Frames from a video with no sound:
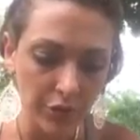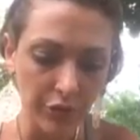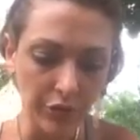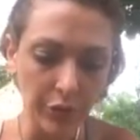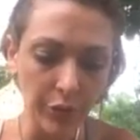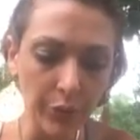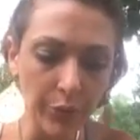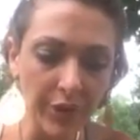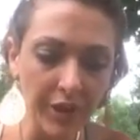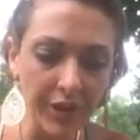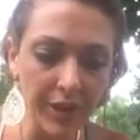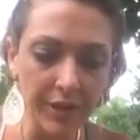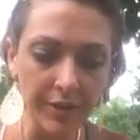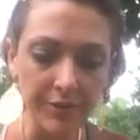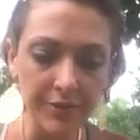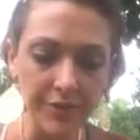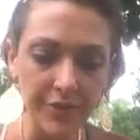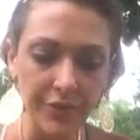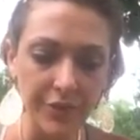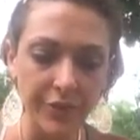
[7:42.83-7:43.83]
two
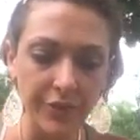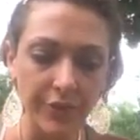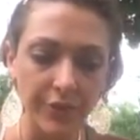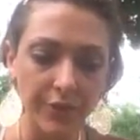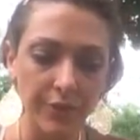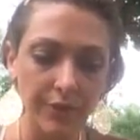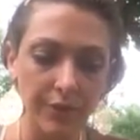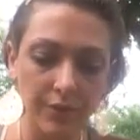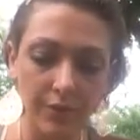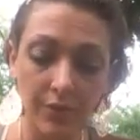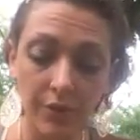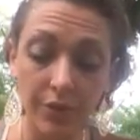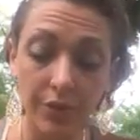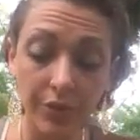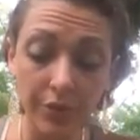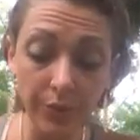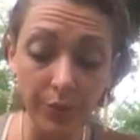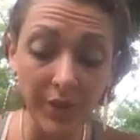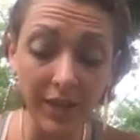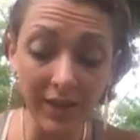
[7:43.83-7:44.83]
knights,
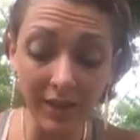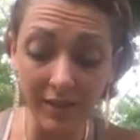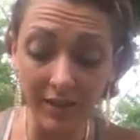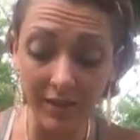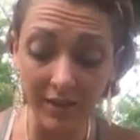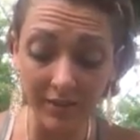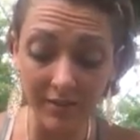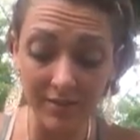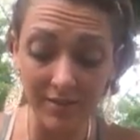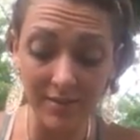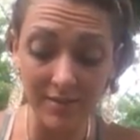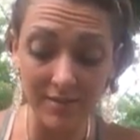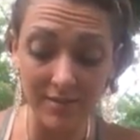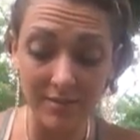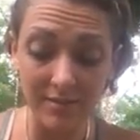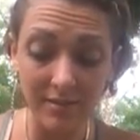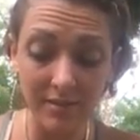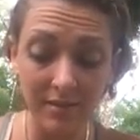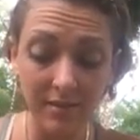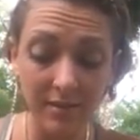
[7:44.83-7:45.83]
three knights,